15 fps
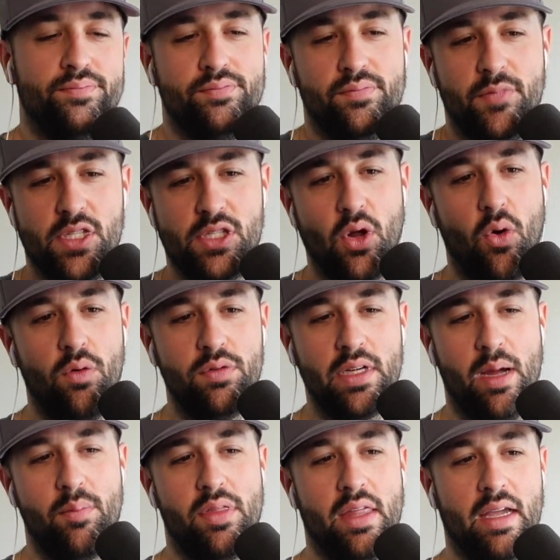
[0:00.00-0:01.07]
stove
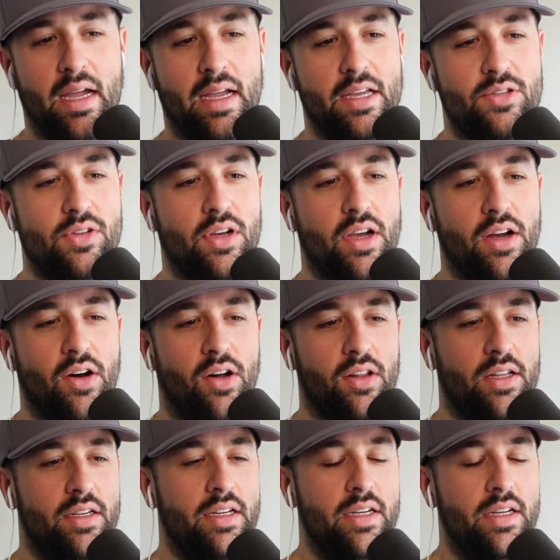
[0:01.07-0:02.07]
type thing, I guess you can call it.